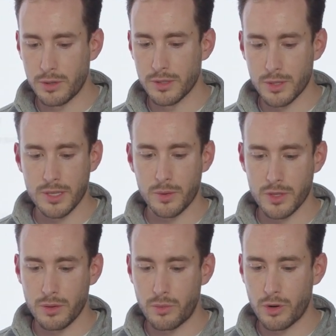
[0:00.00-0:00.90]
you is because I was on
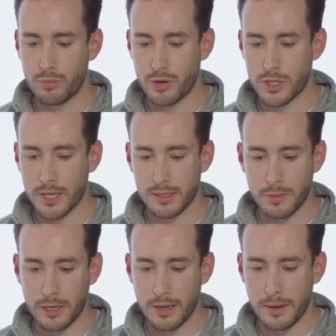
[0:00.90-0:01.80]
the wrong project,
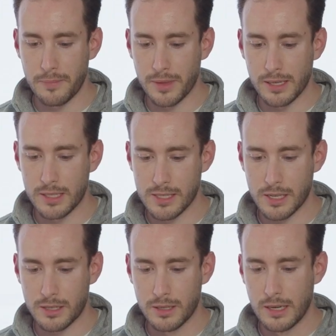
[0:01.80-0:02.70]
but it is here.